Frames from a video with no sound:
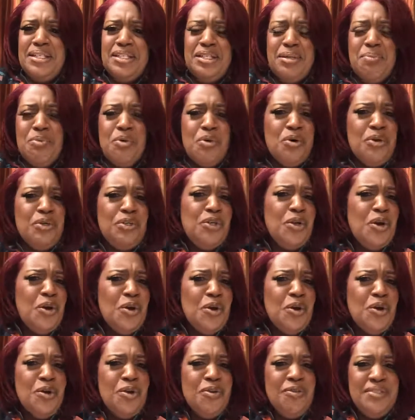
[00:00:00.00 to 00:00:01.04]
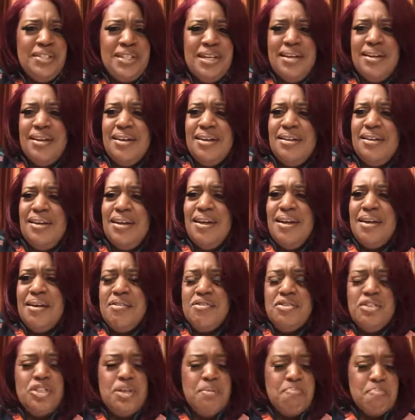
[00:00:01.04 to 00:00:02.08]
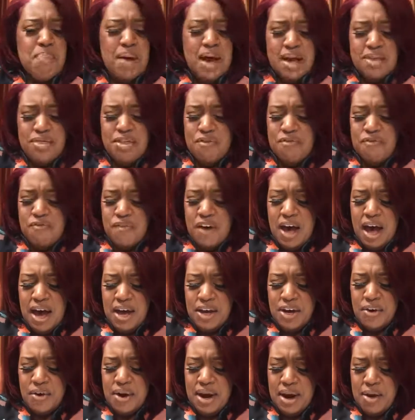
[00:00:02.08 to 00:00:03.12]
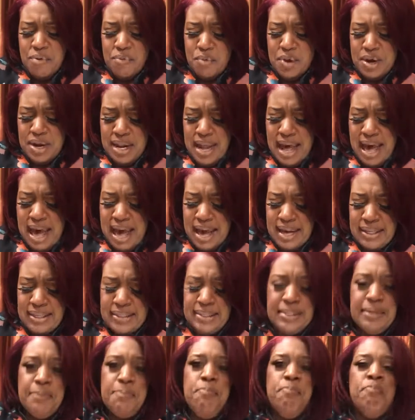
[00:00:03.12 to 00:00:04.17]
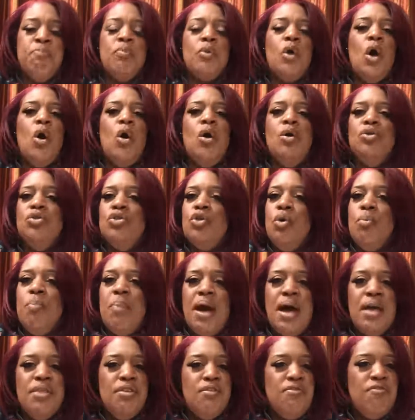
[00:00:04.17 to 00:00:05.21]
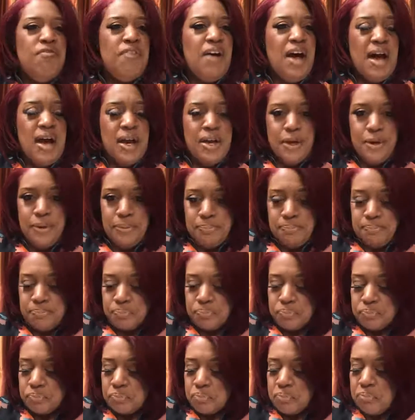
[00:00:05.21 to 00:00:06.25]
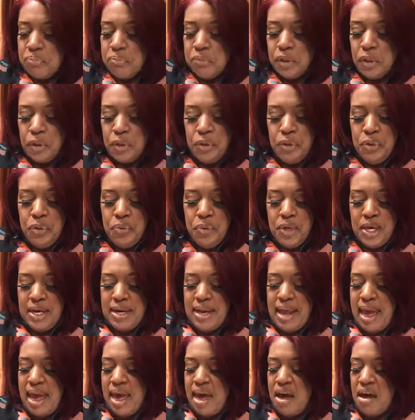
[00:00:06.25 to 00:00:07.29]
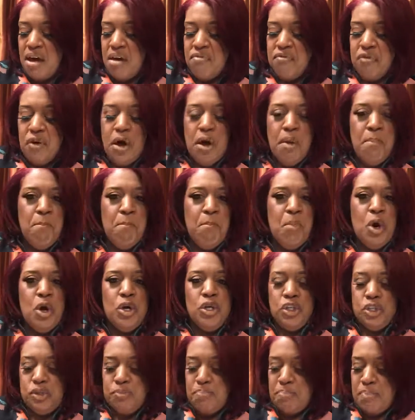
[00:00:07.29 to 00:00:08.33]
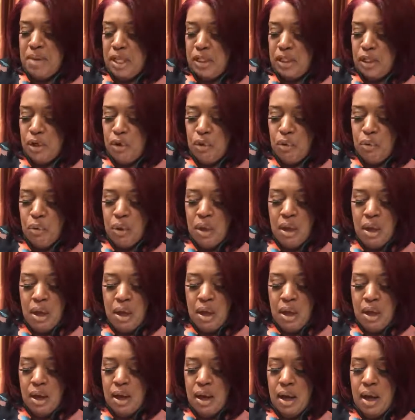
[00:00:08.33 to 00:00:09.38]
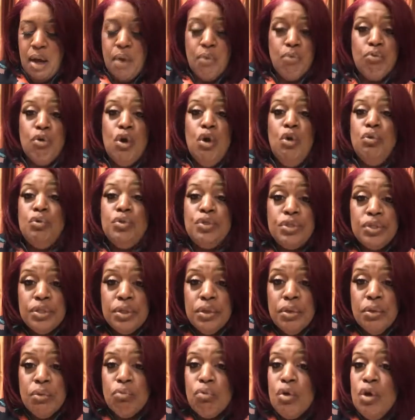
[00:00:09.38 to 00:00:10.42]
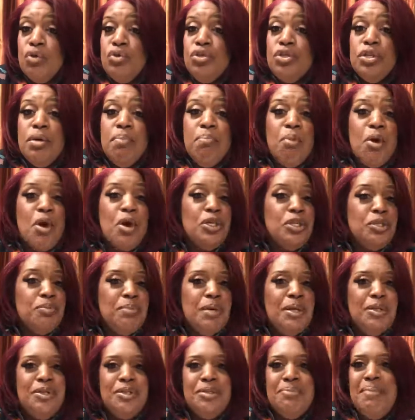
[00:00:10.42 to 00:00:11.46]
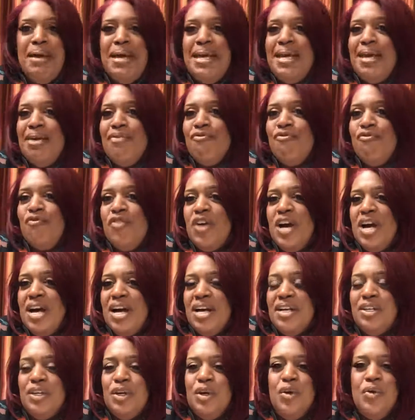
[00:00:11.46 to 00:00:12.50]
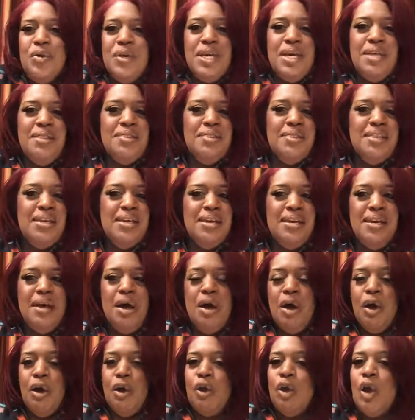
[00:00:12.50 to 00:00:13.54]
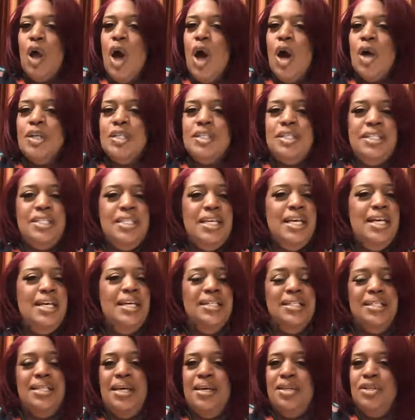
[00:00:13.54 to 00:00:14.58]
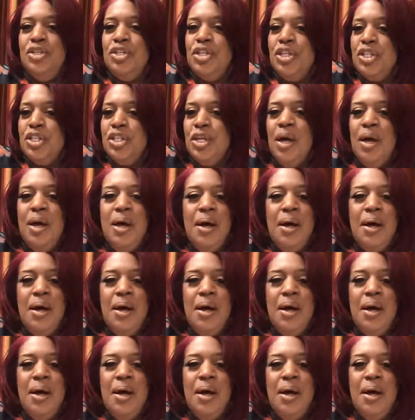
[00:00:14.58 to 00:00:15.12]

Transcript: some hors d'oeuvres and sit by the fire and relax. Also by the fire, you can have a marshmallow roast. Roast some marshmallows. Make it fun. Go get the long sticks and just